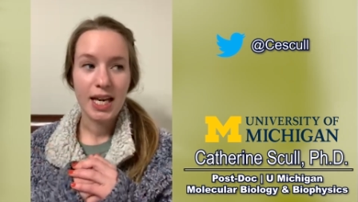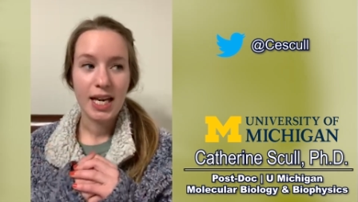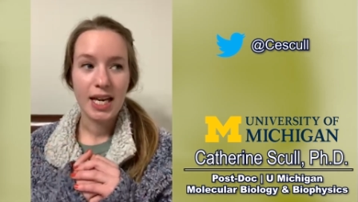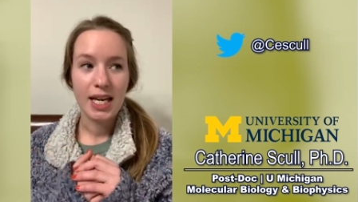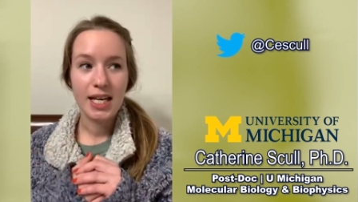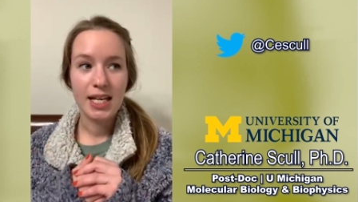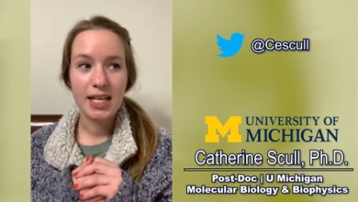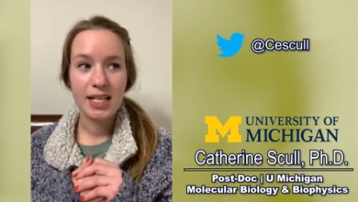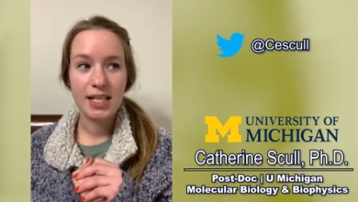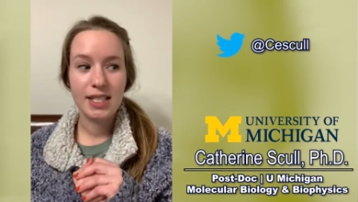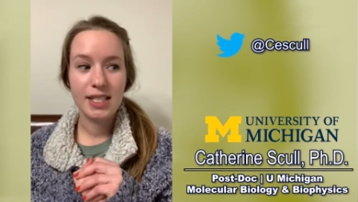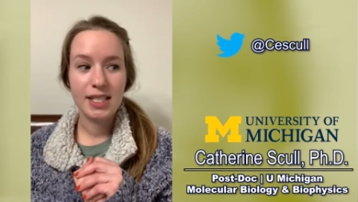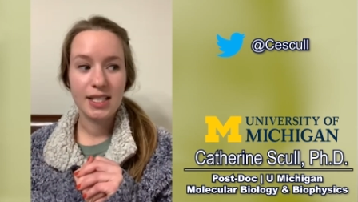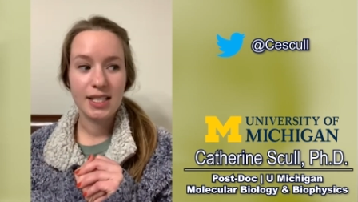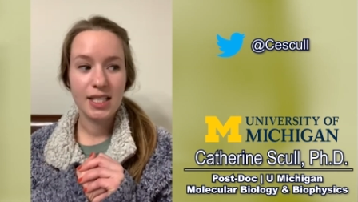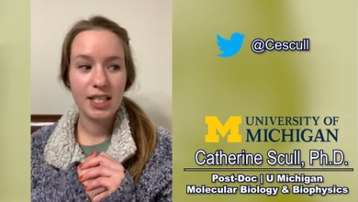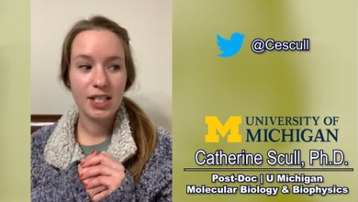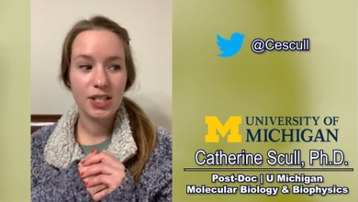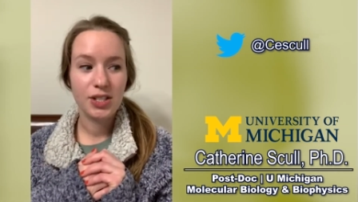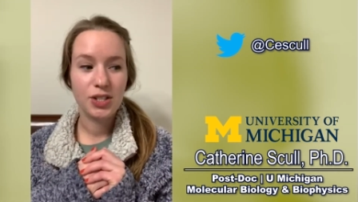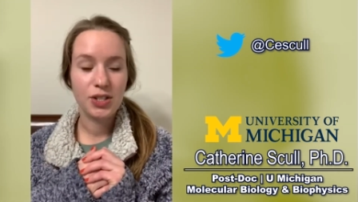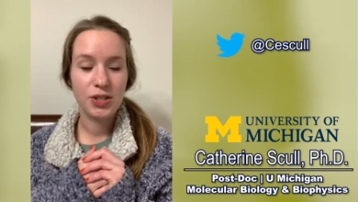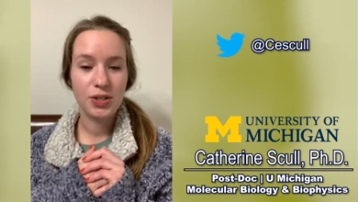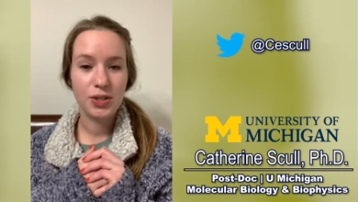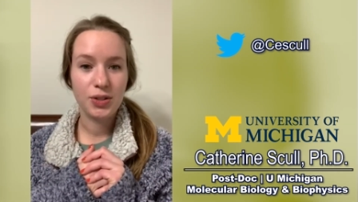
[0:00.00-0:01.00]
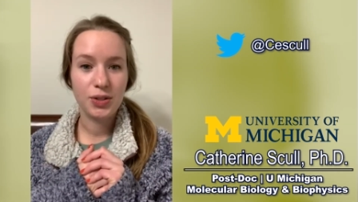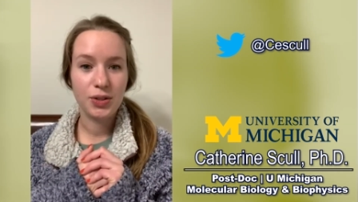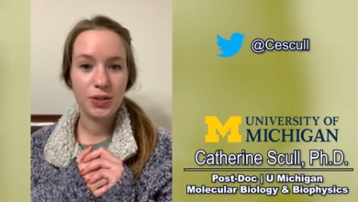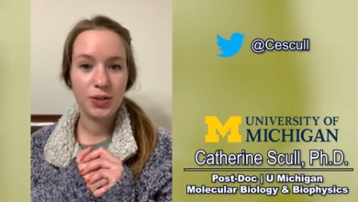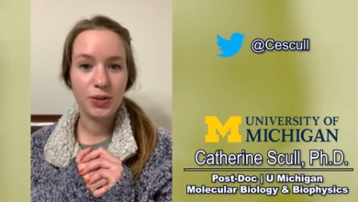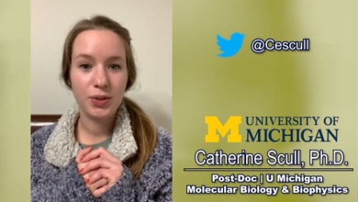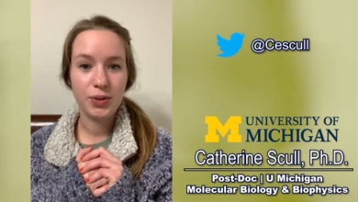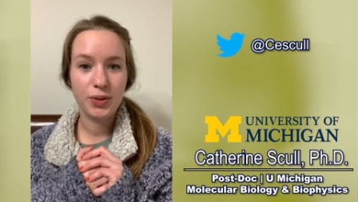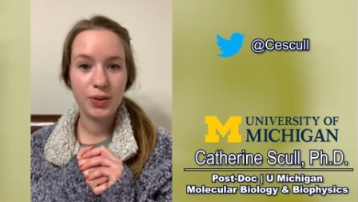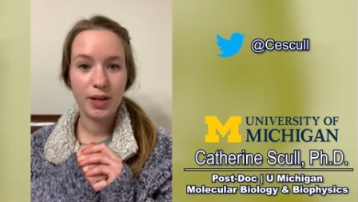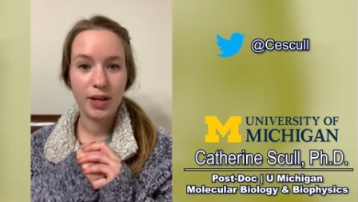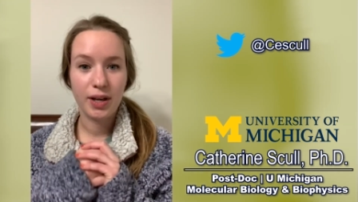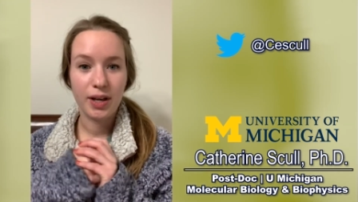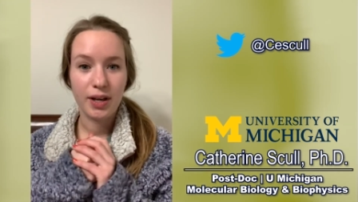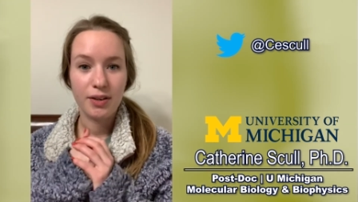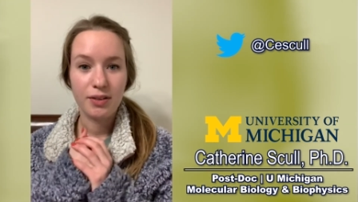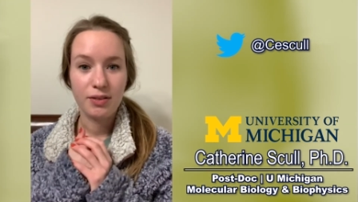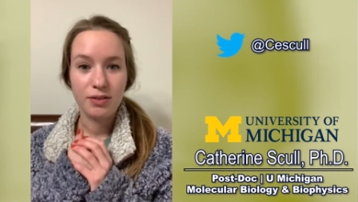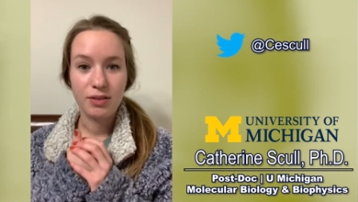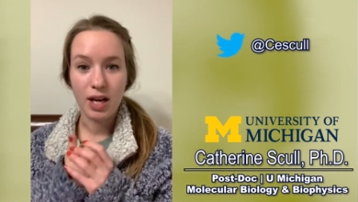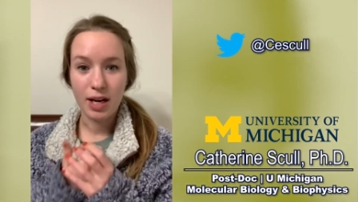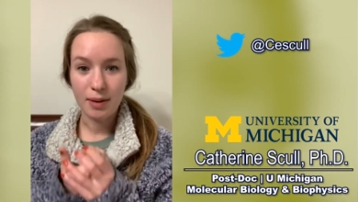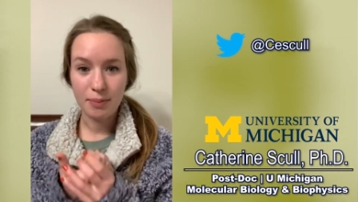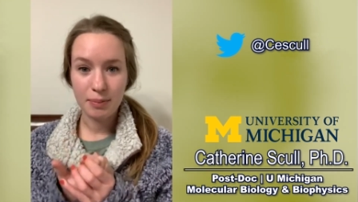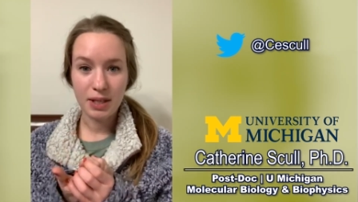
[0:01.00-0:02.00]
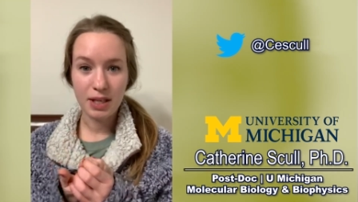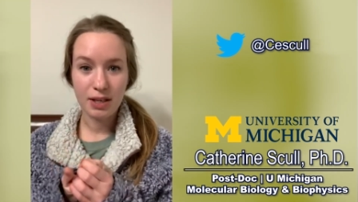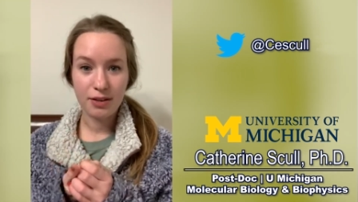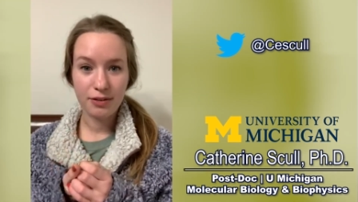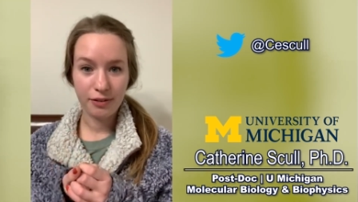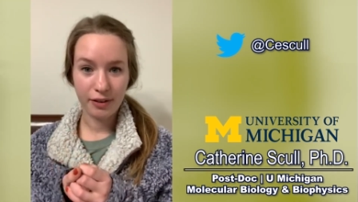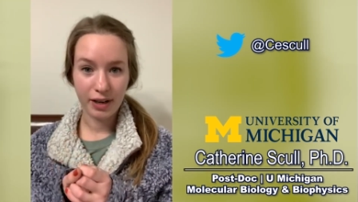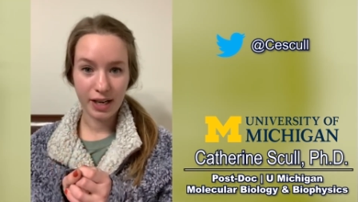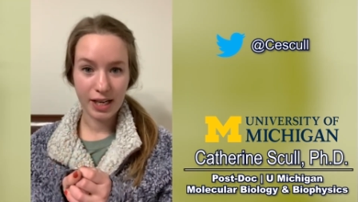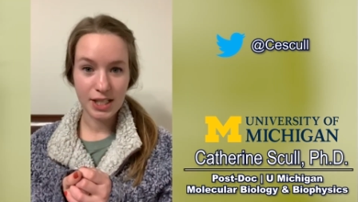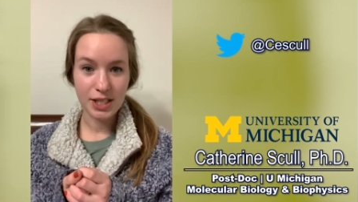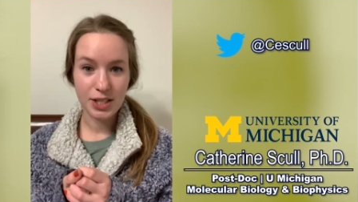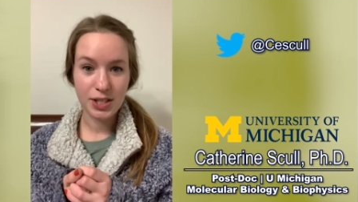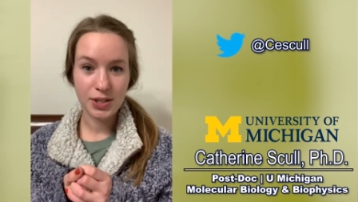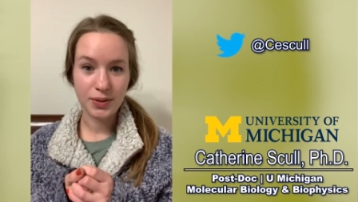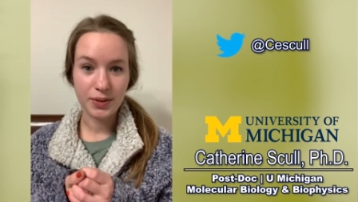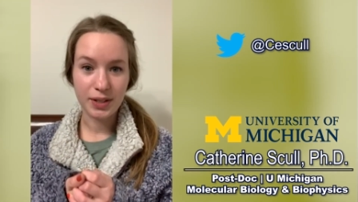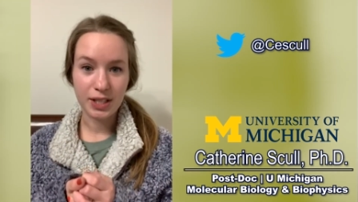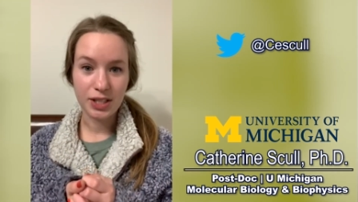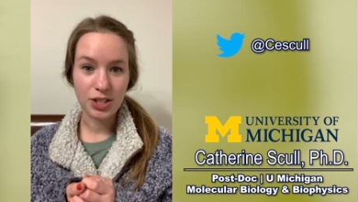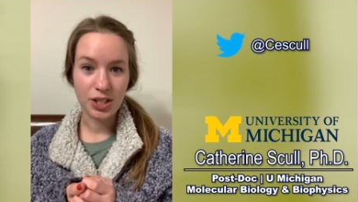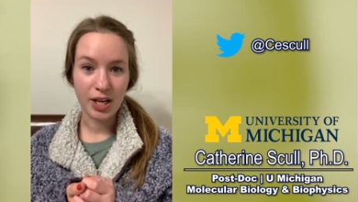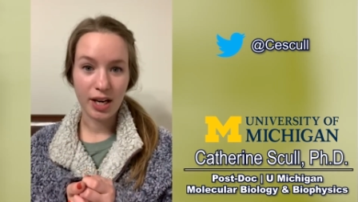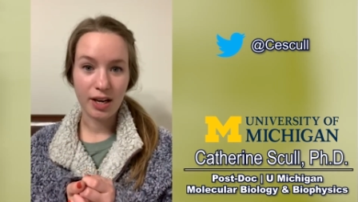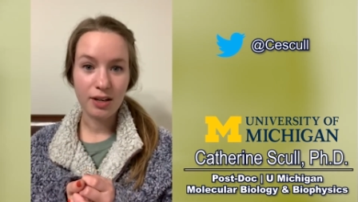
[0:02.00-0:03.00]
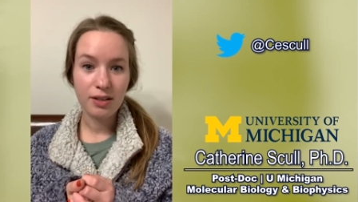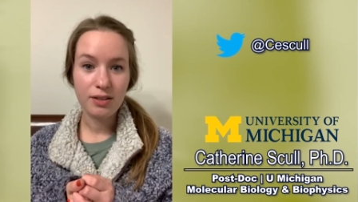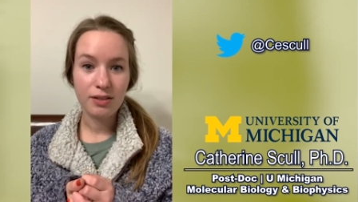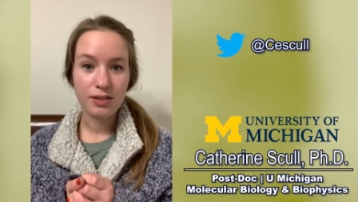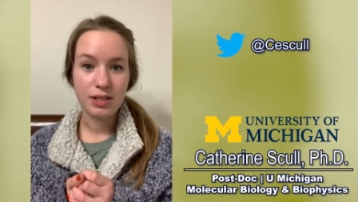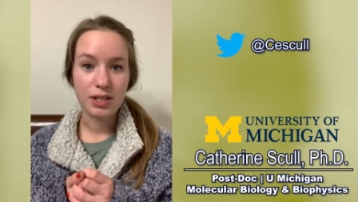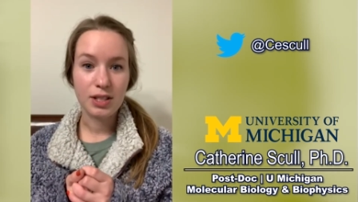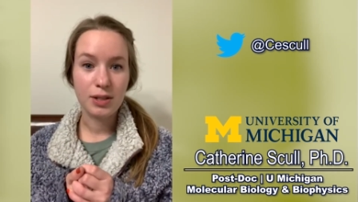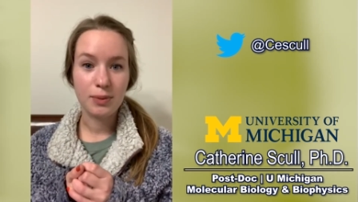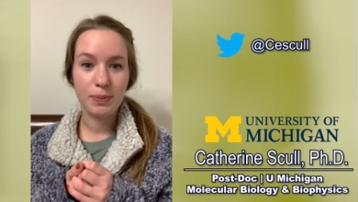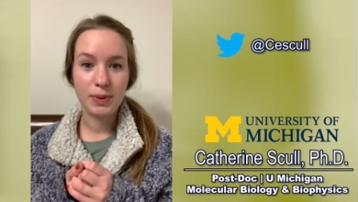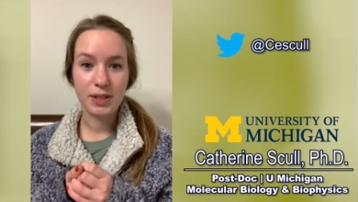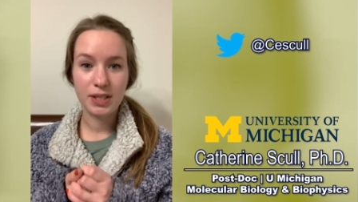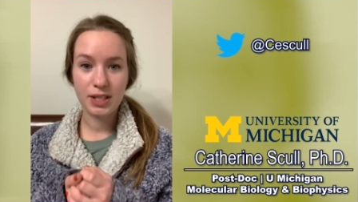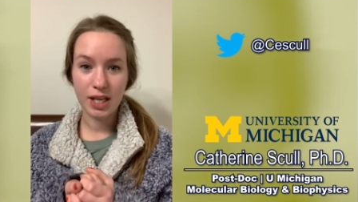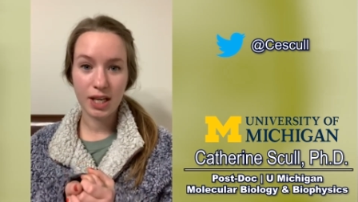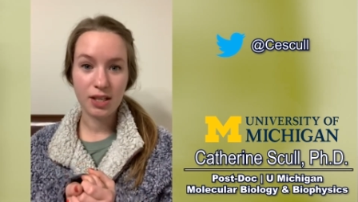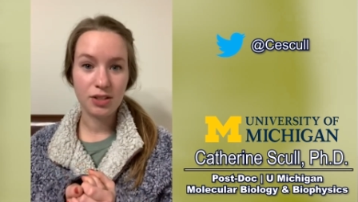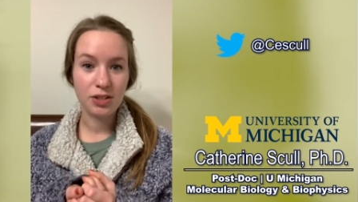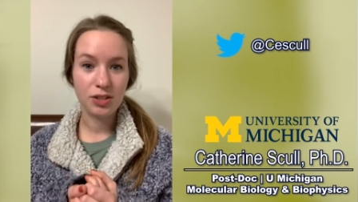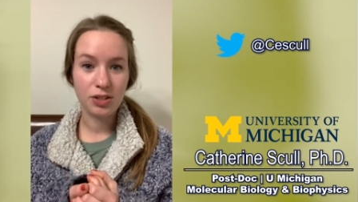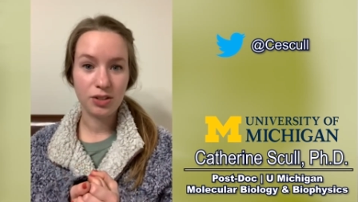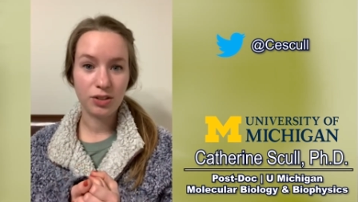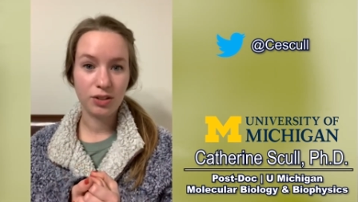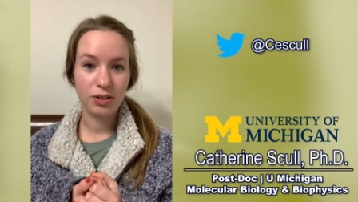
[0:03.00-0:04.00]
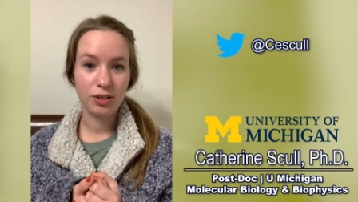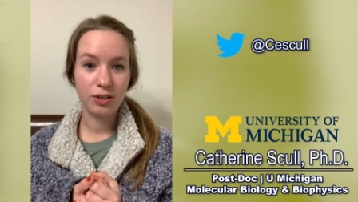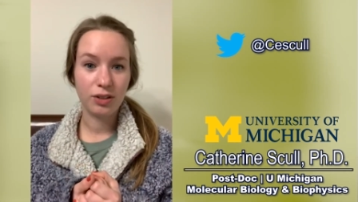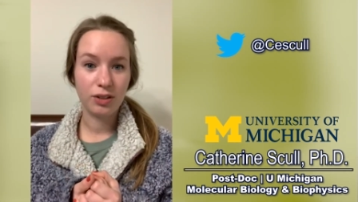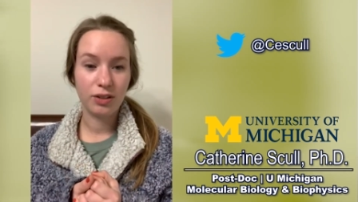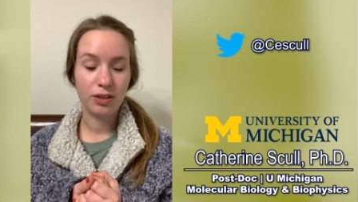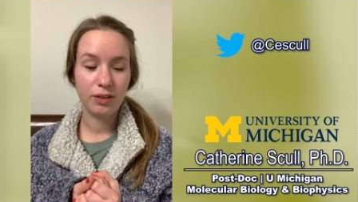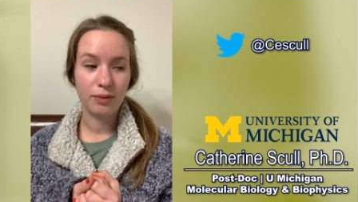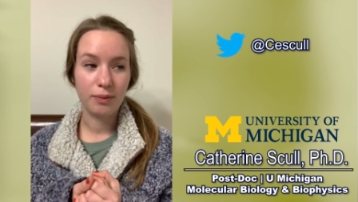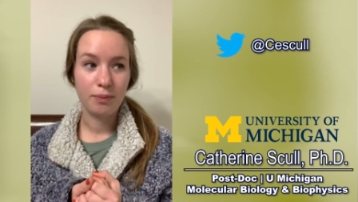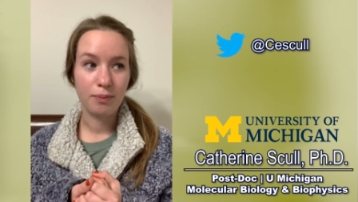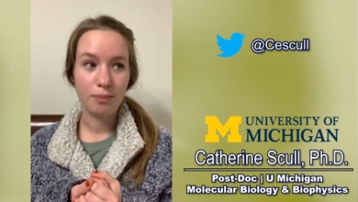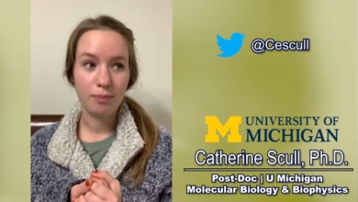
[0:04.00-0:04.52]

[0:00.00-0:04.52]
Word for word: is to not be afraid to reach out to potential